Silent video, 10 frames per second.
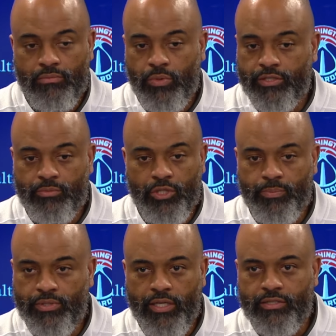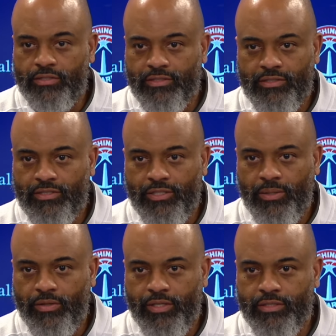We had some good possessions, you
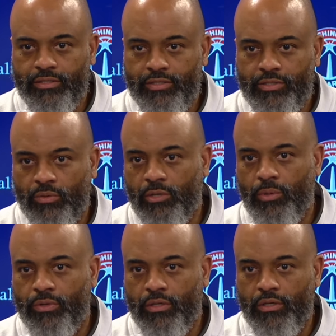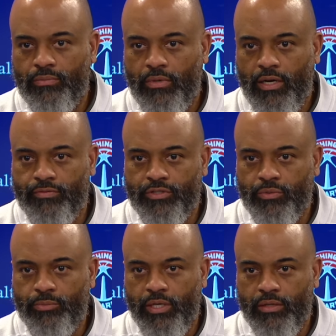know, and then you just don't come up with a offensive
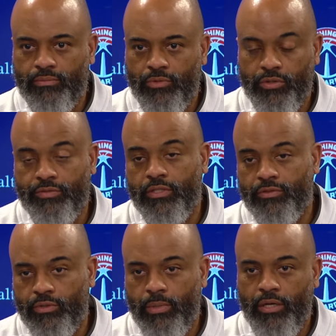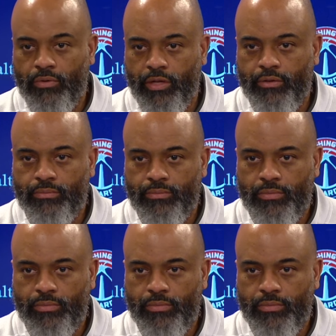rebound or defensive rebound rather.